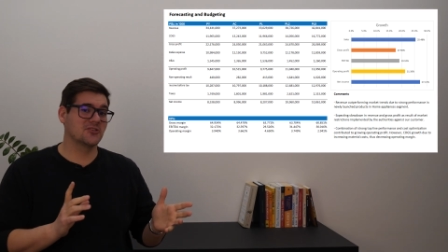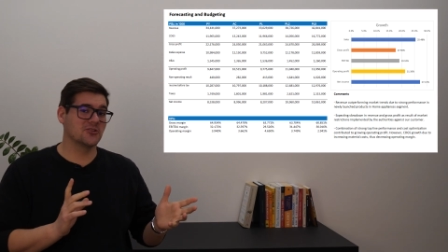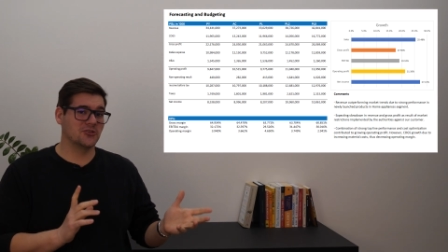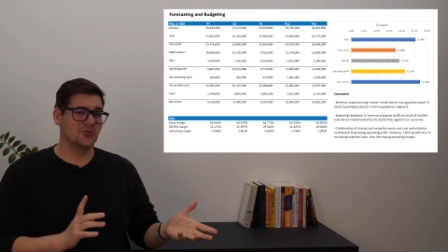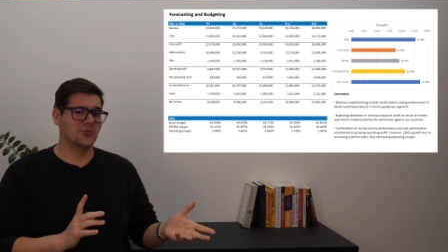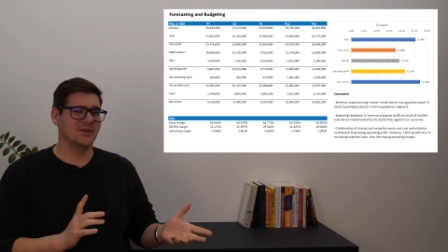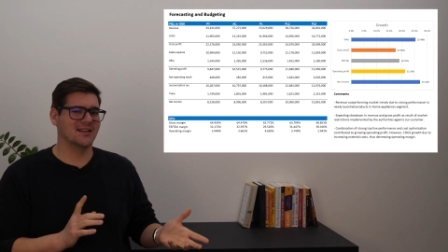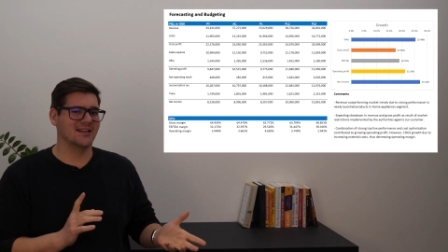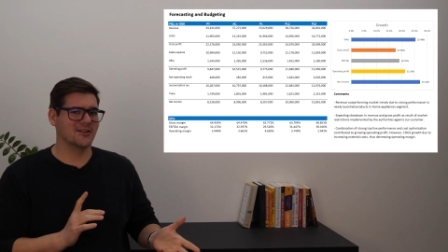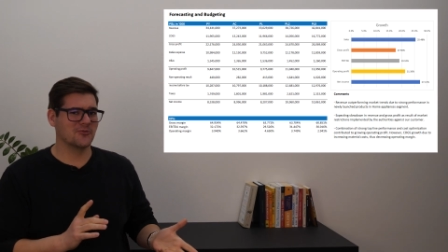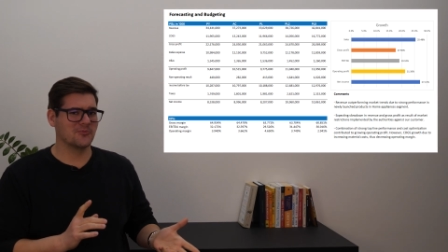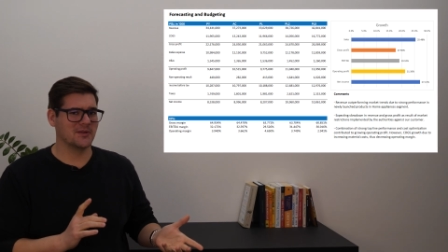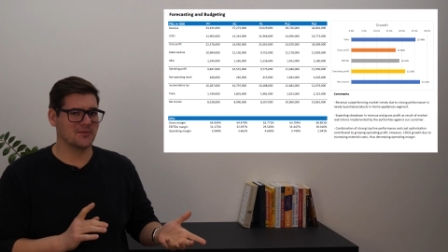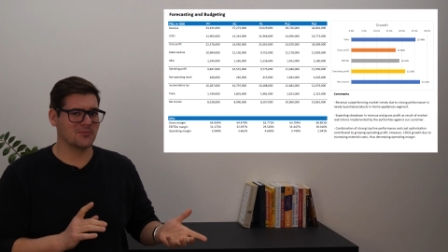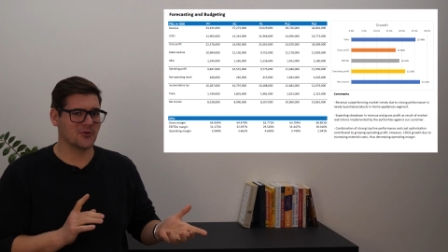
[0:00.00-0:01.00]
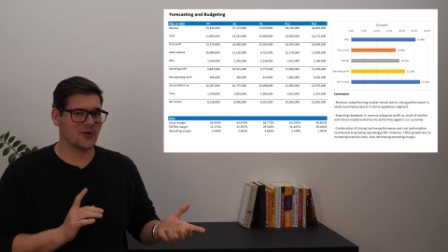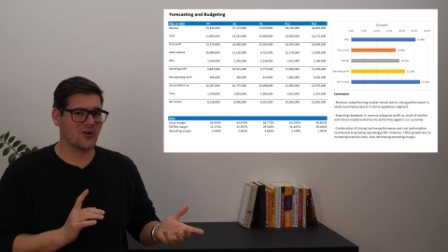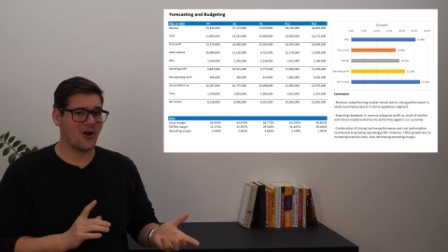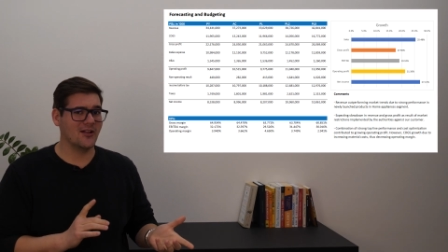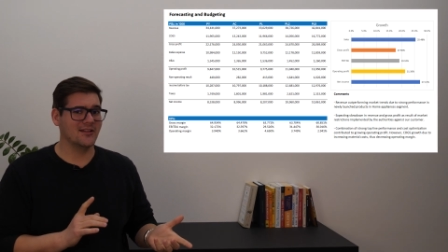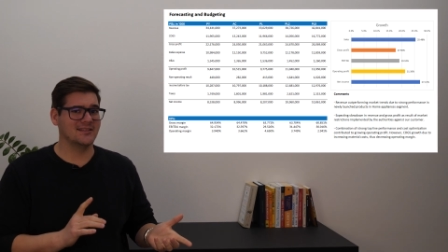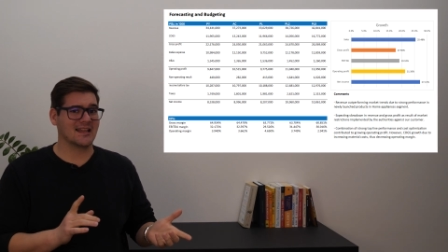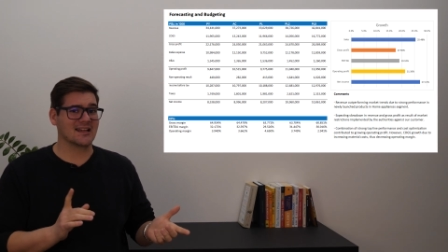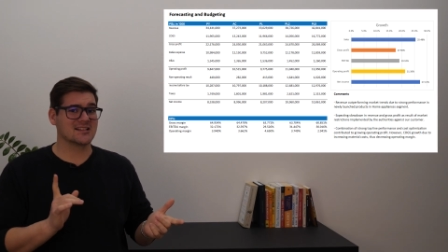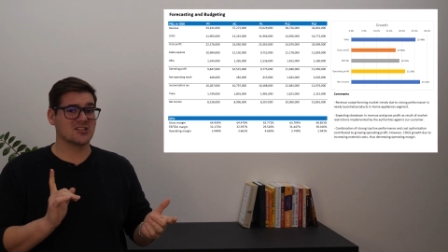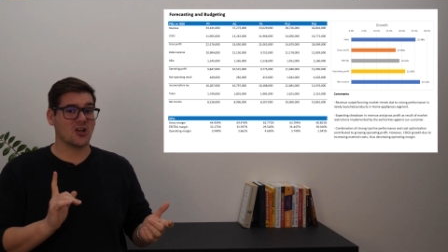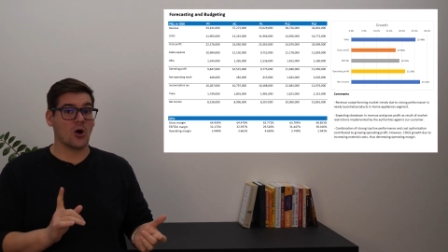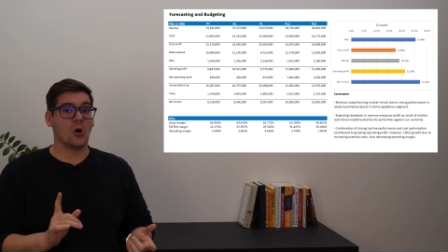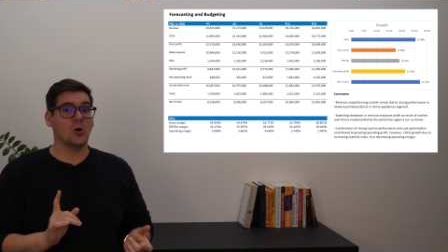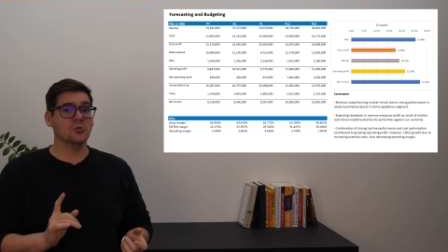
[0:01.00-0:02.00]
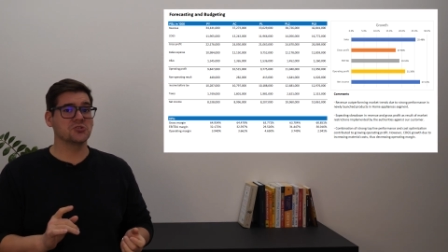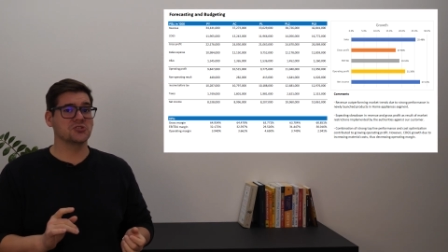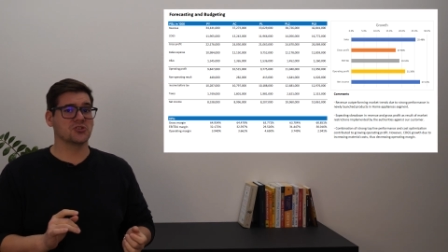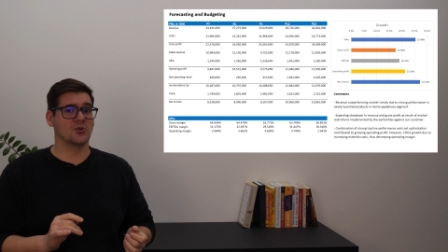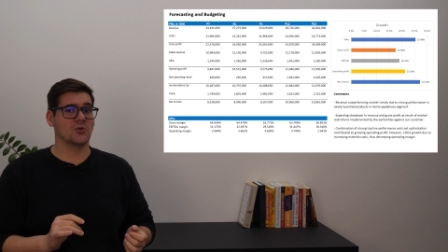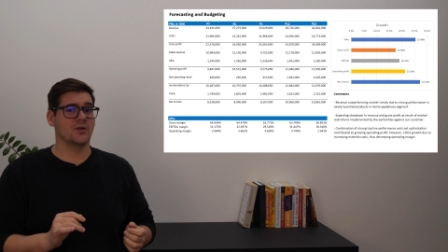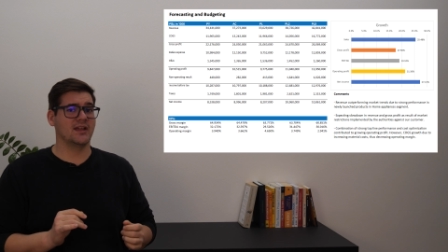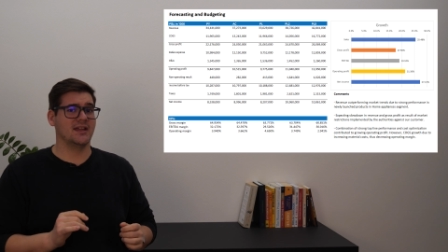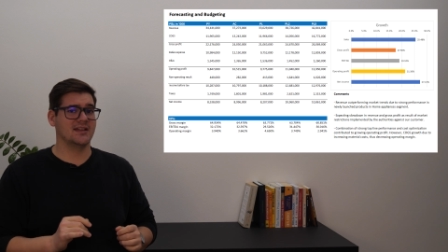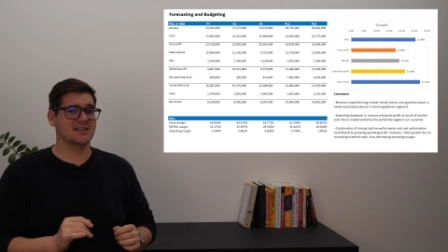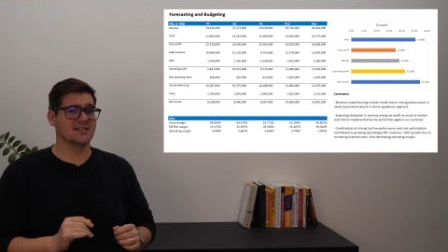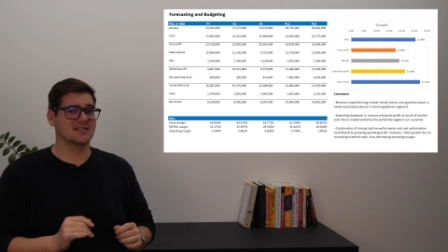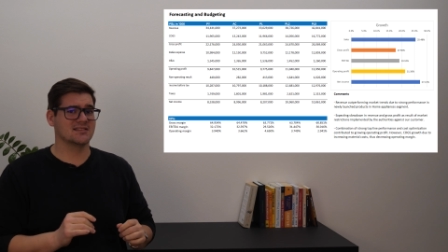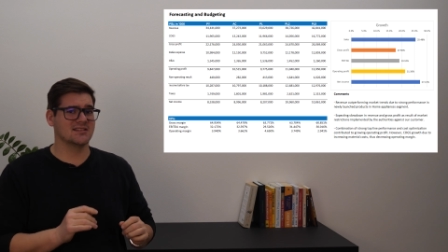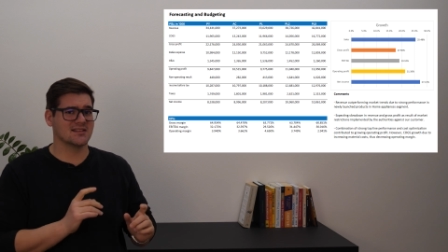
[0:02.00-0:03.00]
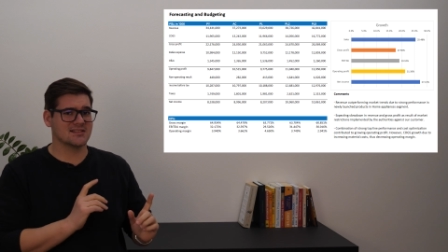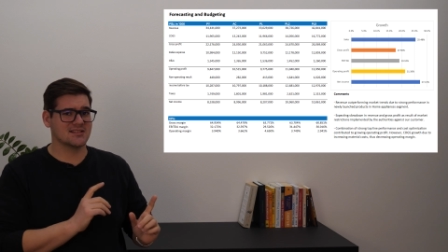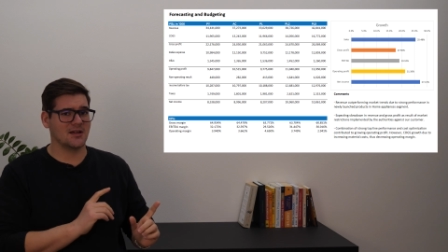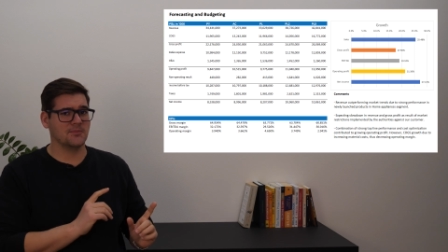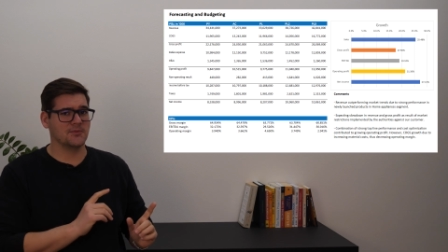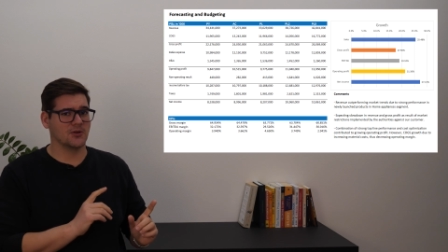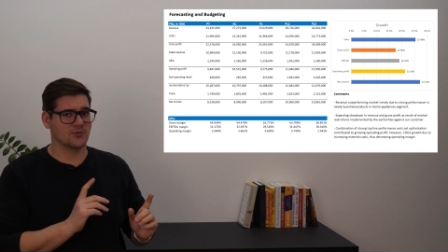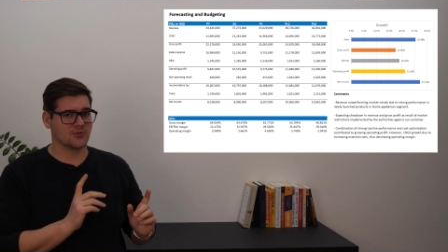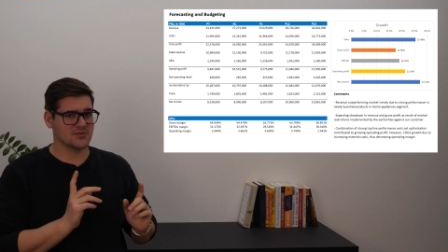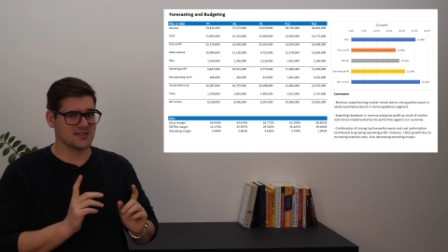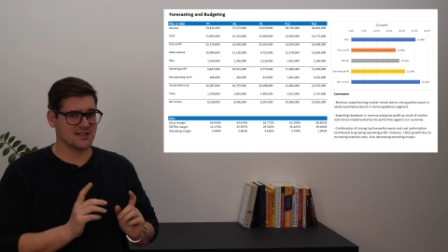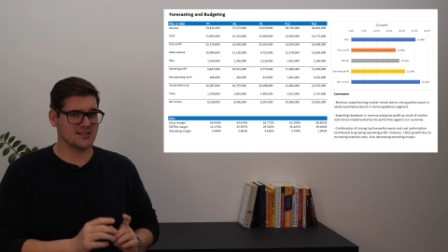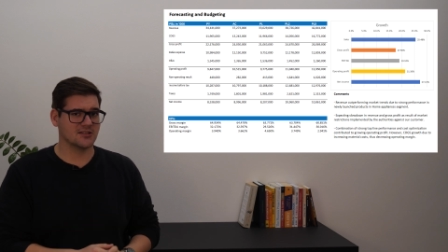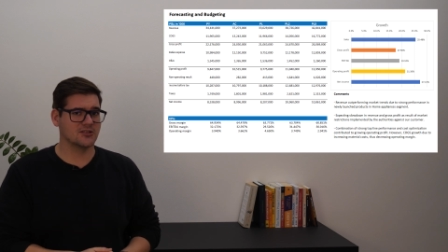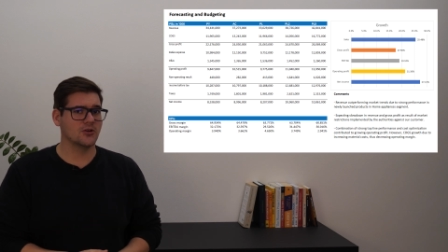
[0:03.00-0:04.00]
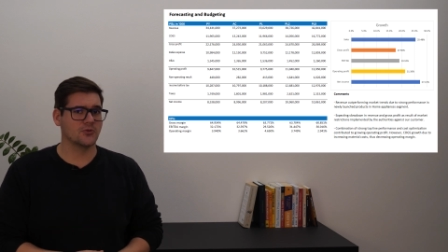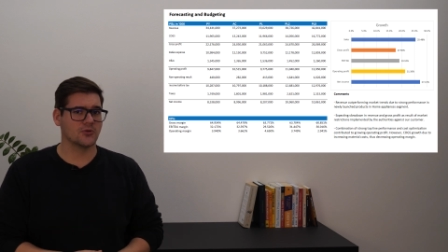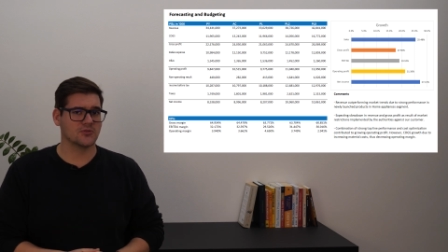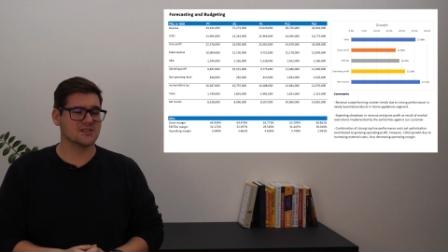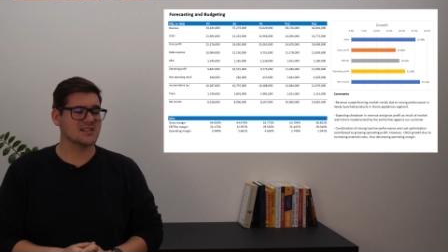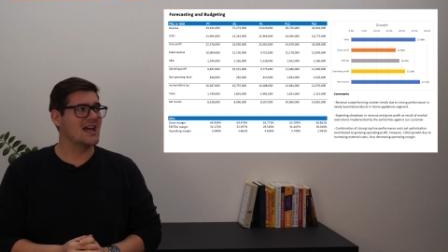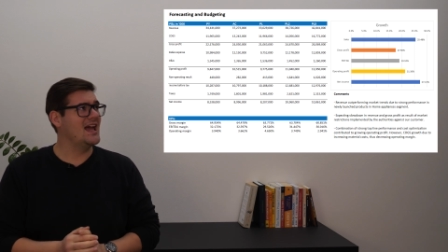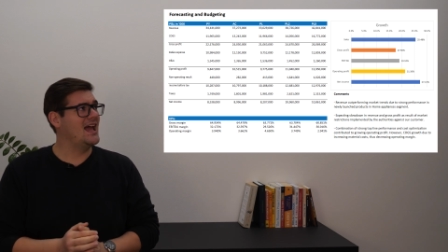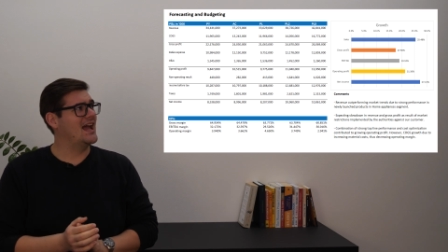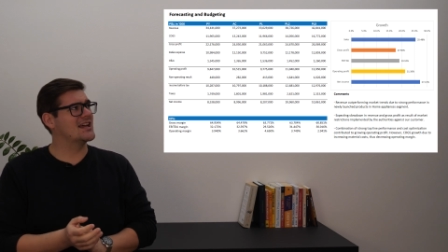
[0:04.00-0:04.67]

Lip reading: that could do with a little bit more context also is the subtotals and the totals,